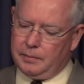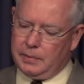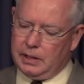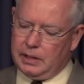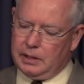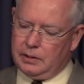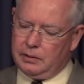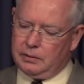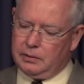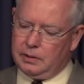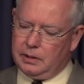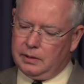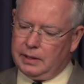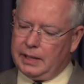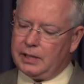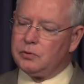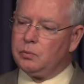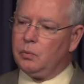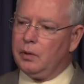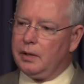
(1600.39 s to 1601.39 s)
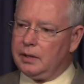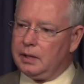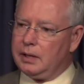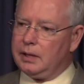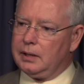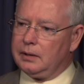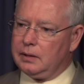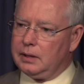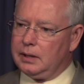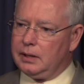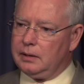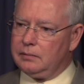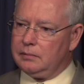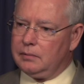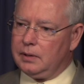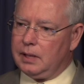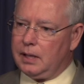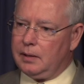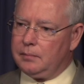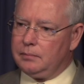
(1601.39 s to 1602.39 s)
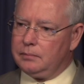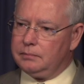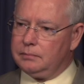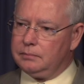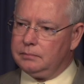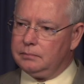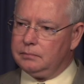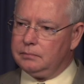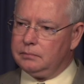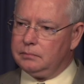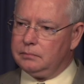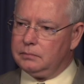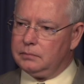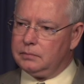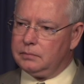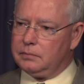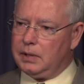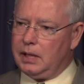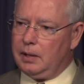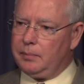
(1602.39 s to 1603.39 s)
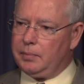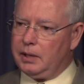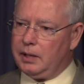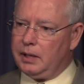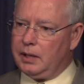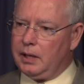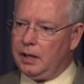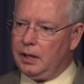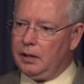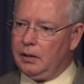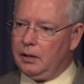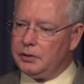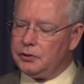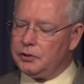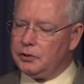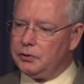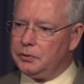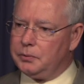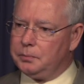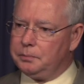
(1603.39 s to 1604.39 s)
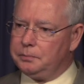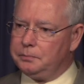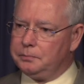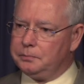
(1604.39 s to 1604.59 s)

and that's one thing that I'm keeping an eye on too.